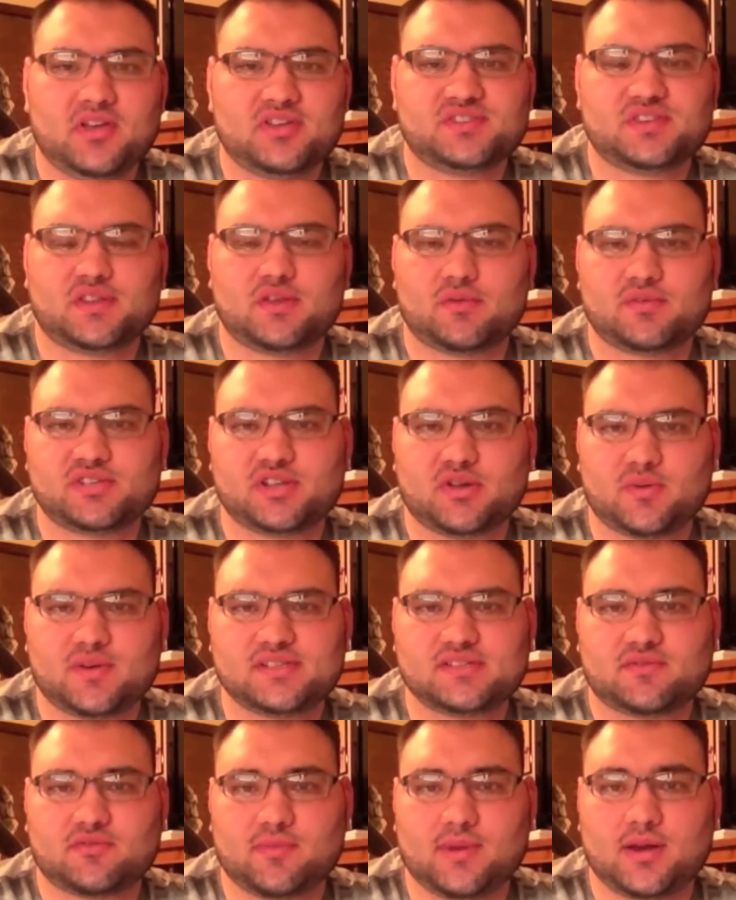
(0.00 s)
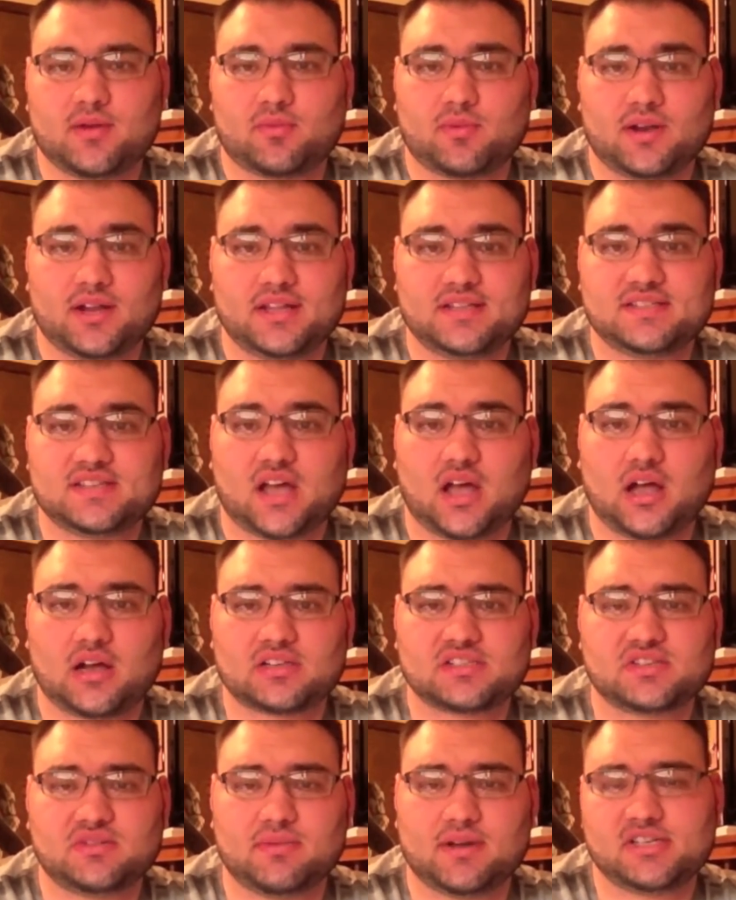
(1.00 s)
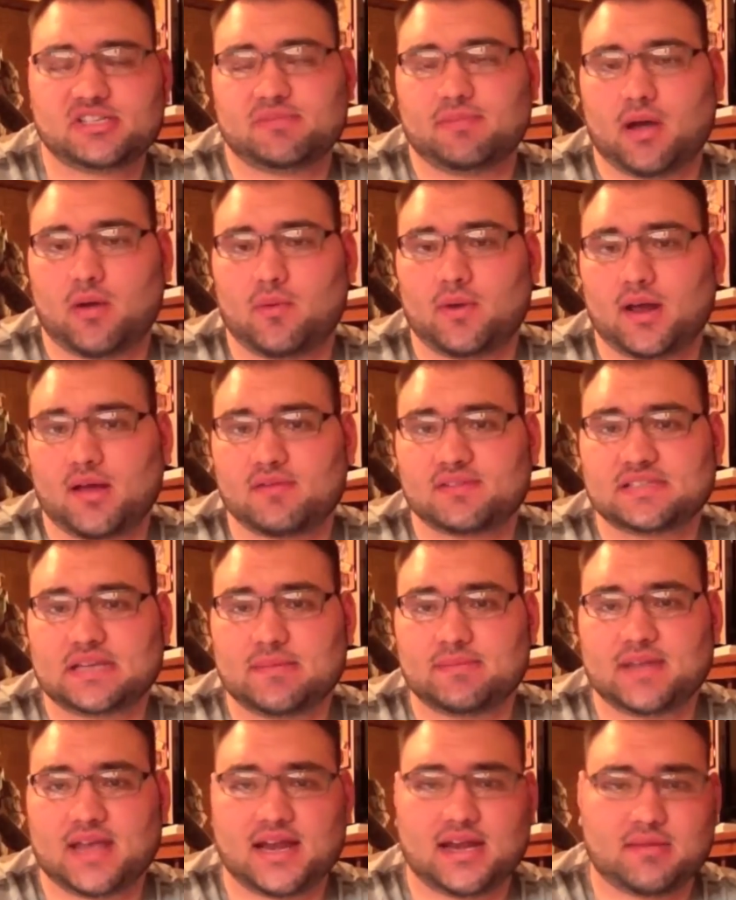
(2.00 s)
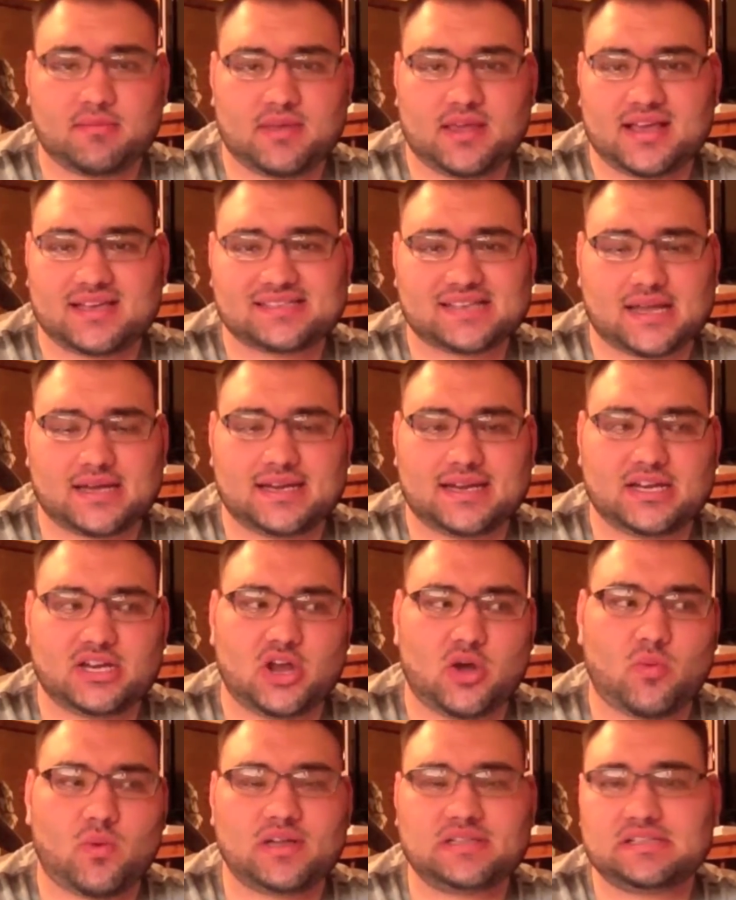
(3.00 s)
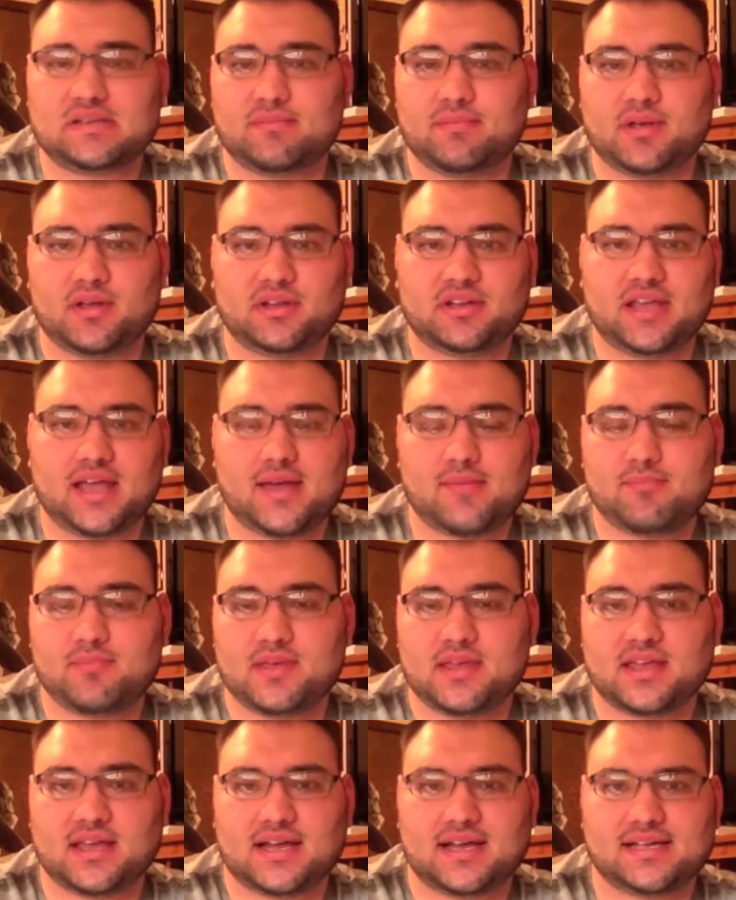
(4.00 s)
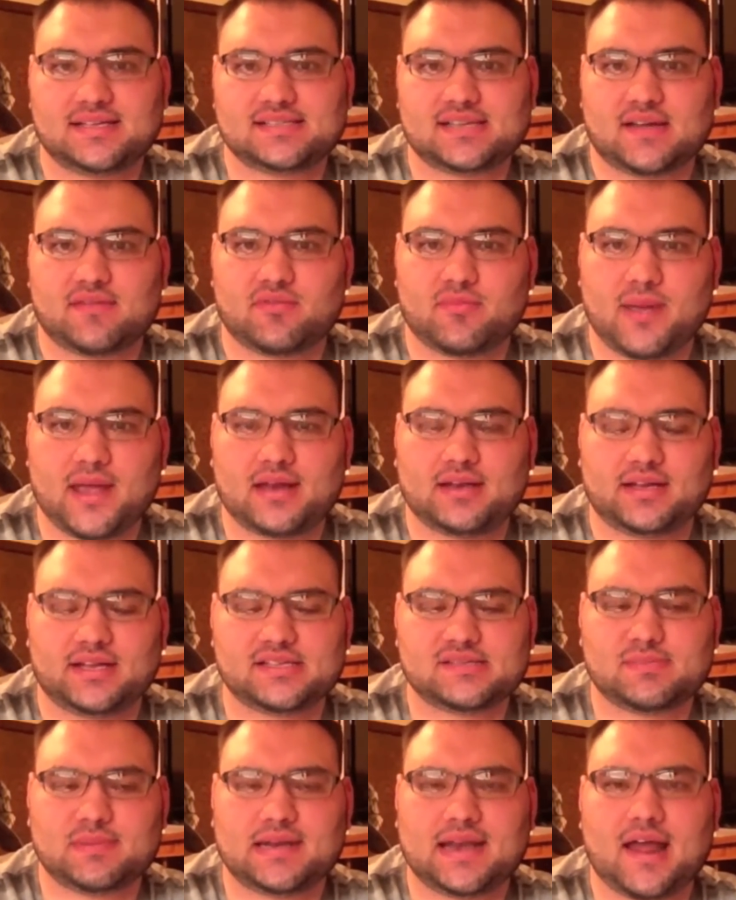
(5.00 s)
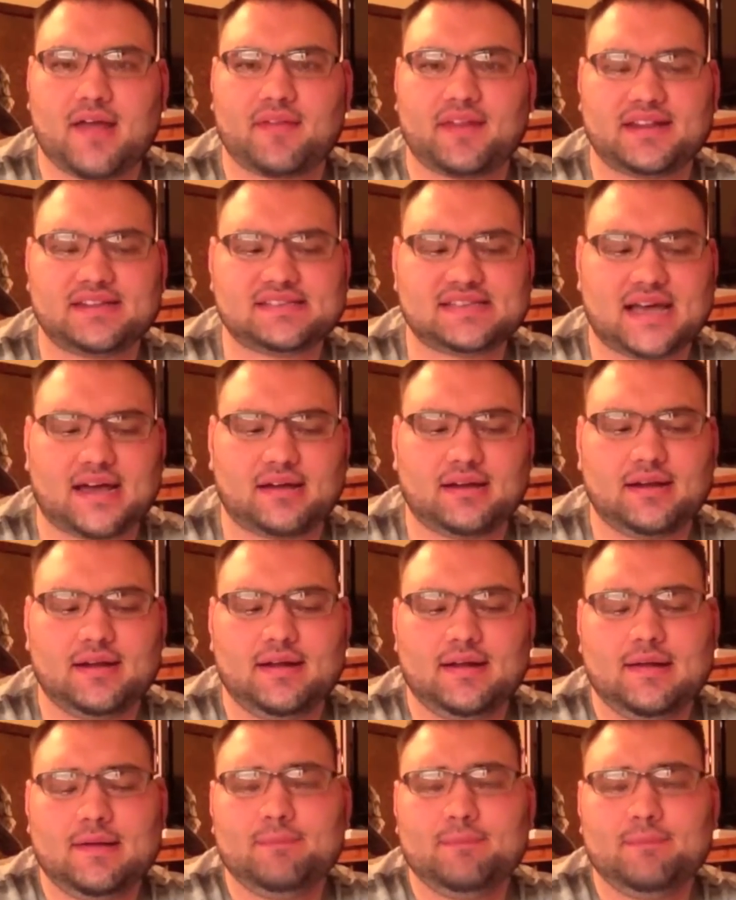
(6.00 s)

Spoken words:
so there was no reason for me to really talk too much about what I was updating because I didn't know what to build yet because of the ban list. But now that it's out,